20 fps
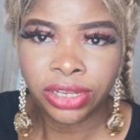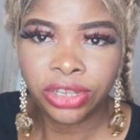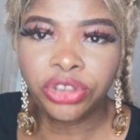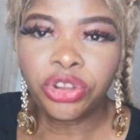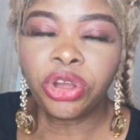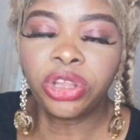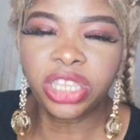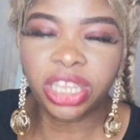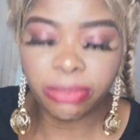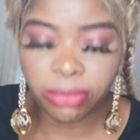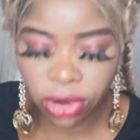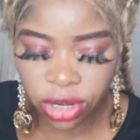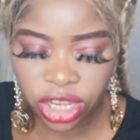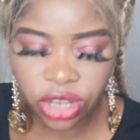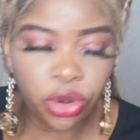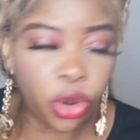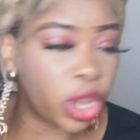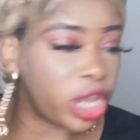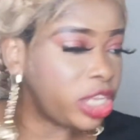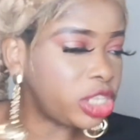Not the
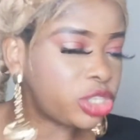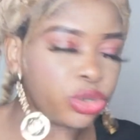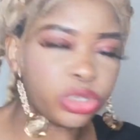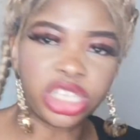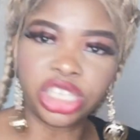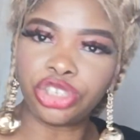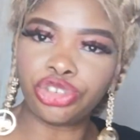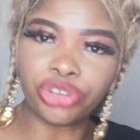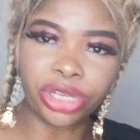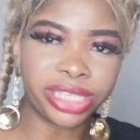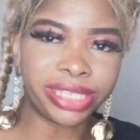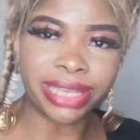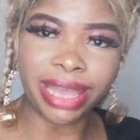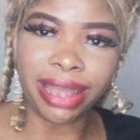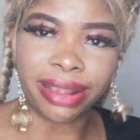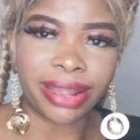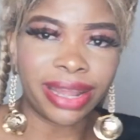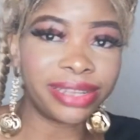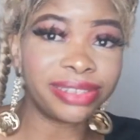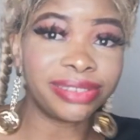money going into the joint
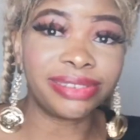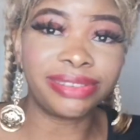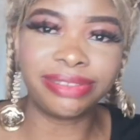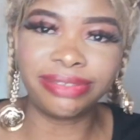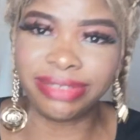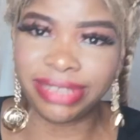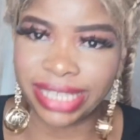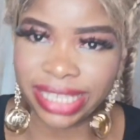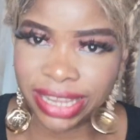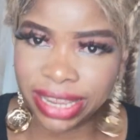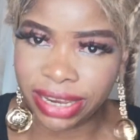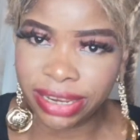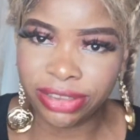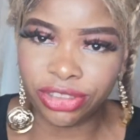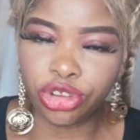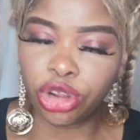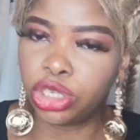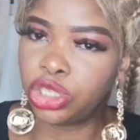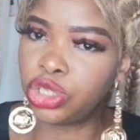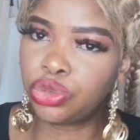account.
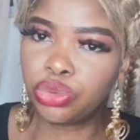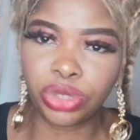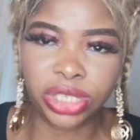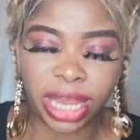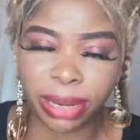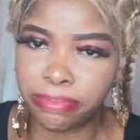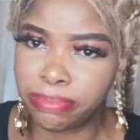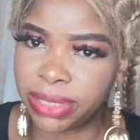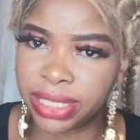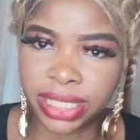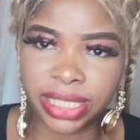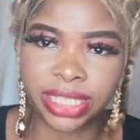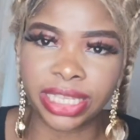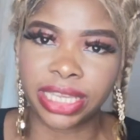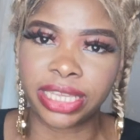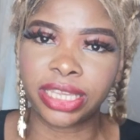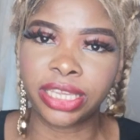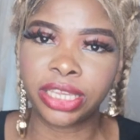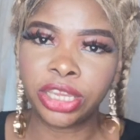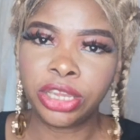Don't do that
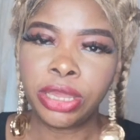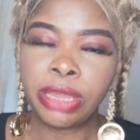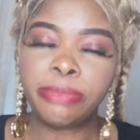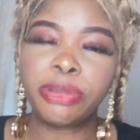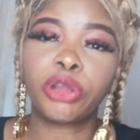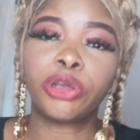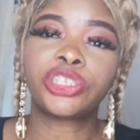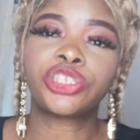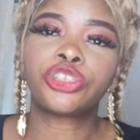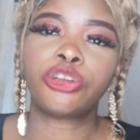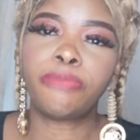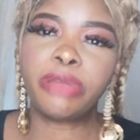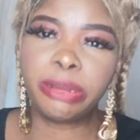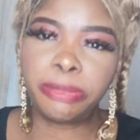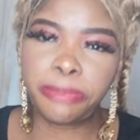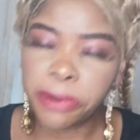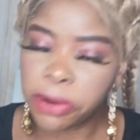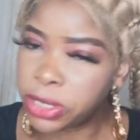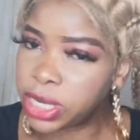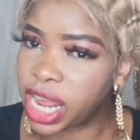mistake. Because so many
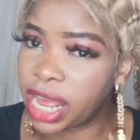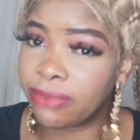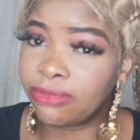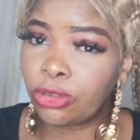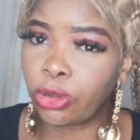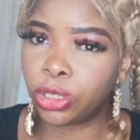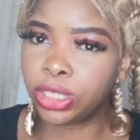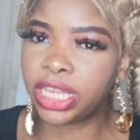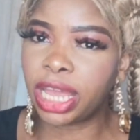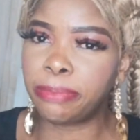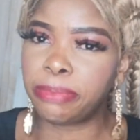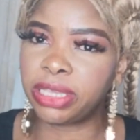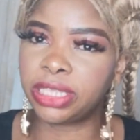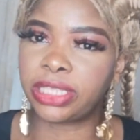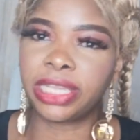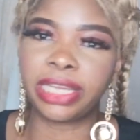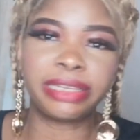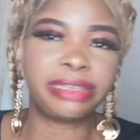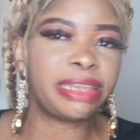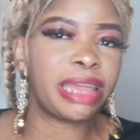people that have done that
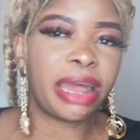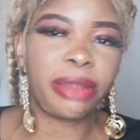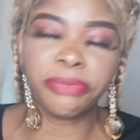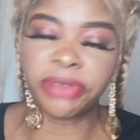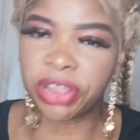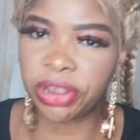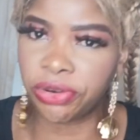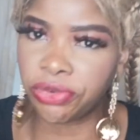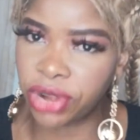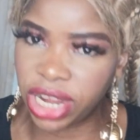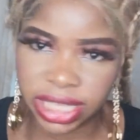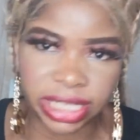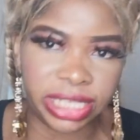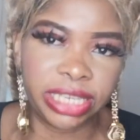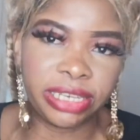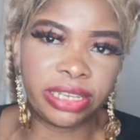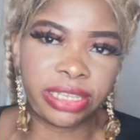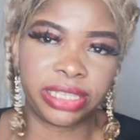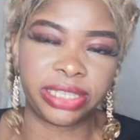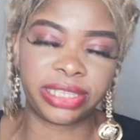mistake, they are
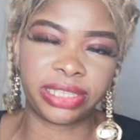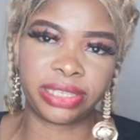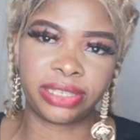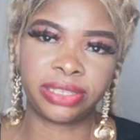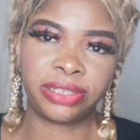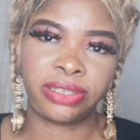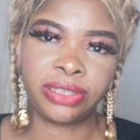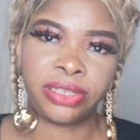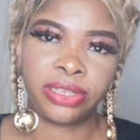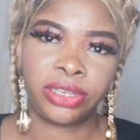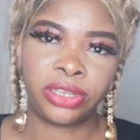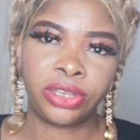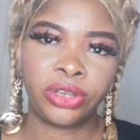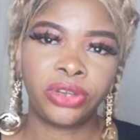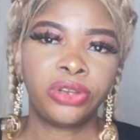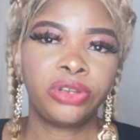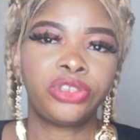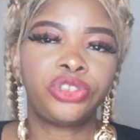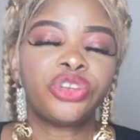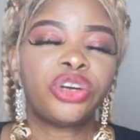regretting it.
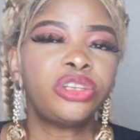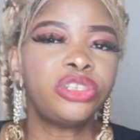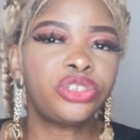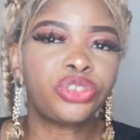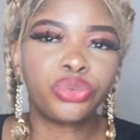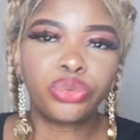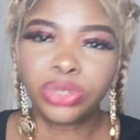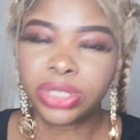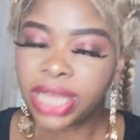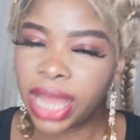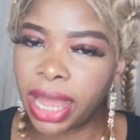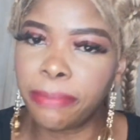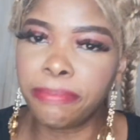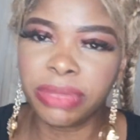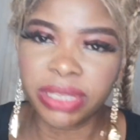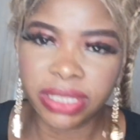Don't do that